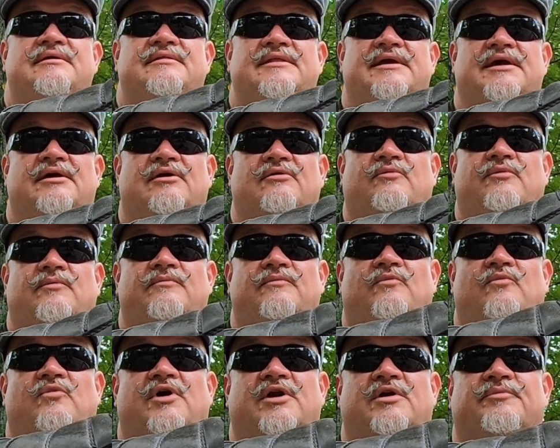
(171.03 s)
They are
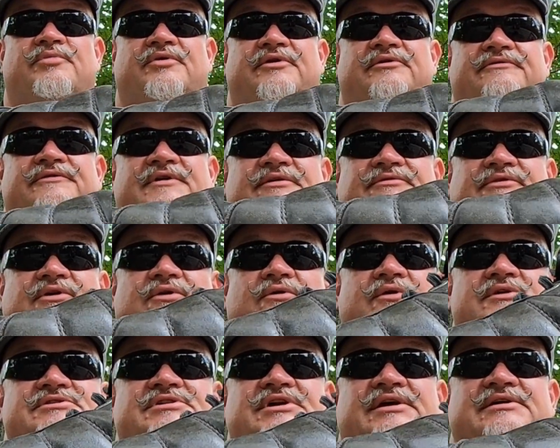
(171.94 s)
waterproof. They have a
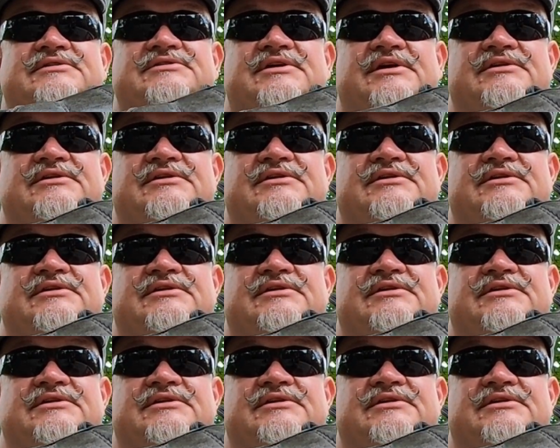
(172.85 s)
Gore-Tex